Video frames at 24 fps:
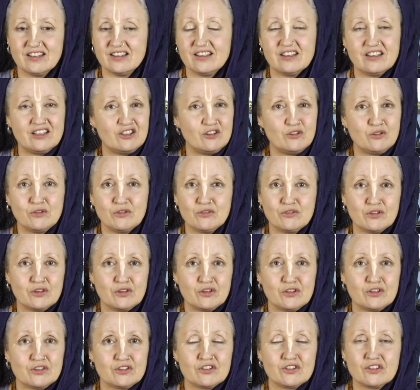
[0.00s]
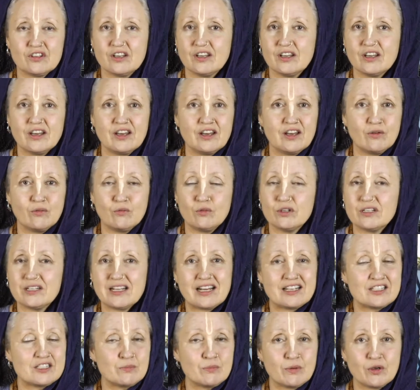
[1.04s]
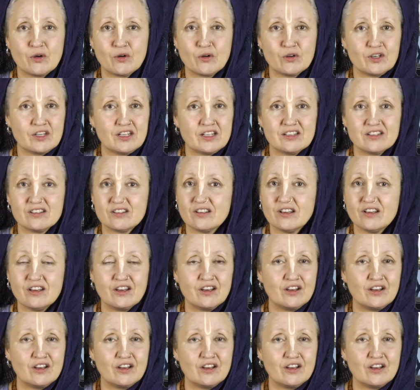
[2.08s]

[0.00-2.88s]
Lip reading: the universe, what lies beyond it,